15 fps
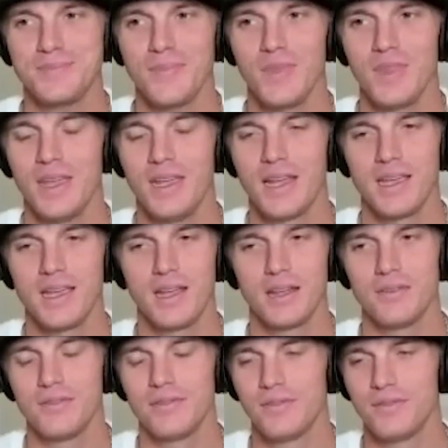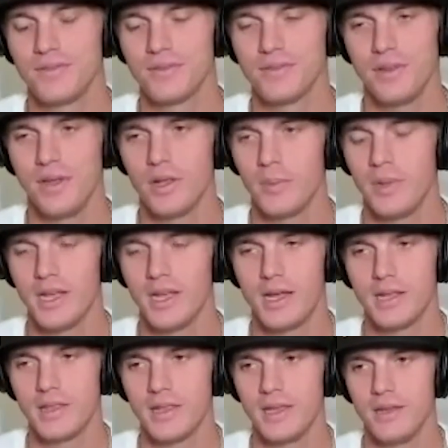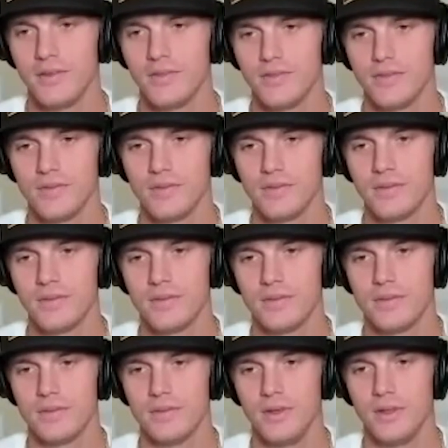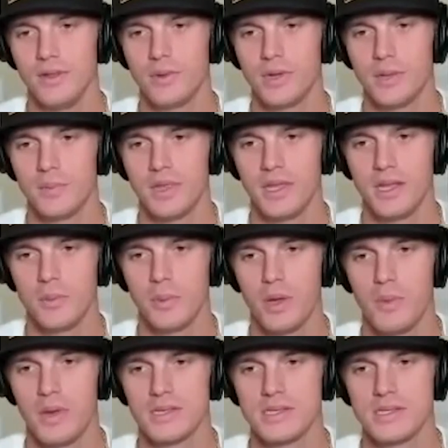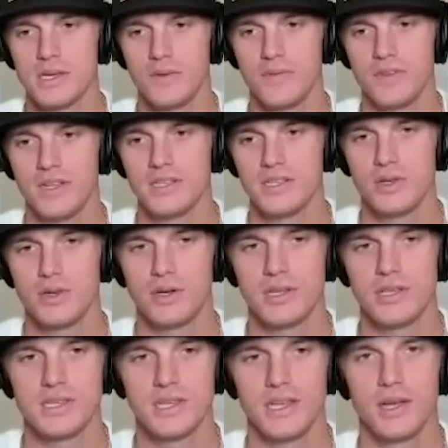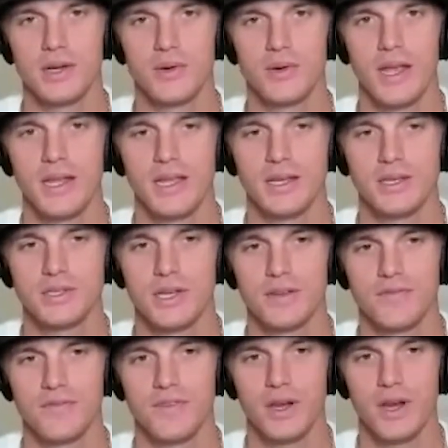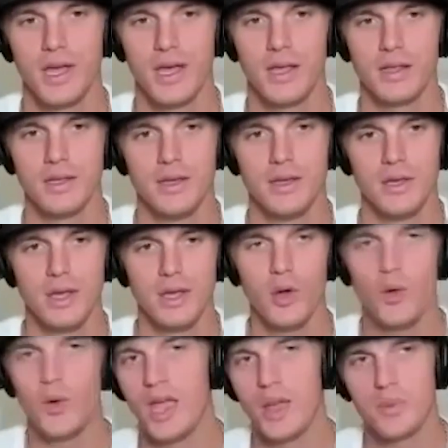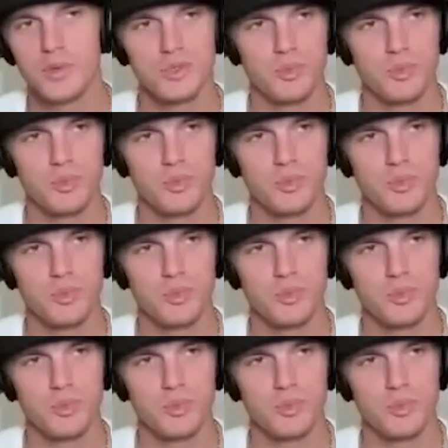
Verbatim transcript: and I kind of, you know, I mean, I, I think if, you know, when I'm thinking about myself and as an artist and kind of right now trying to figure out who I am as a